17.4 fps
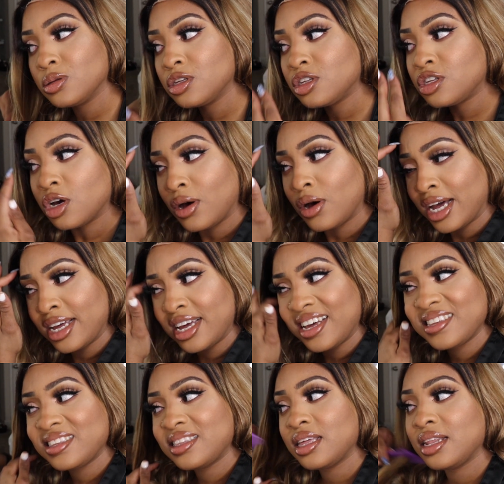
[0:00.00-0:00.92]
So I
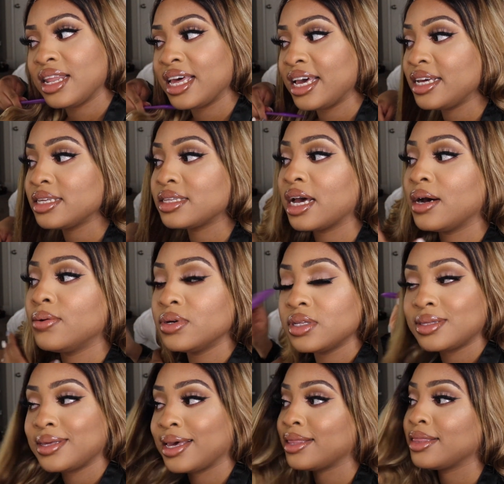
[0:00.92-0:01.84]
guess the lace, I
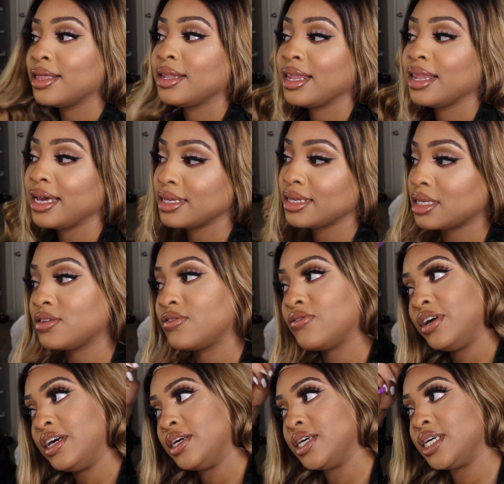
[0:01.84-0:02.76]
would say the lace is
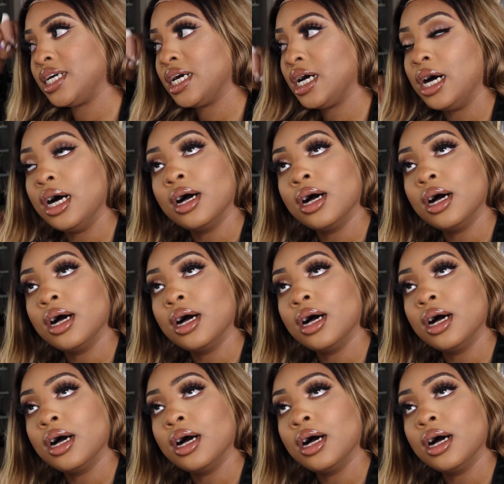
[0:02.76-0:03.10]
very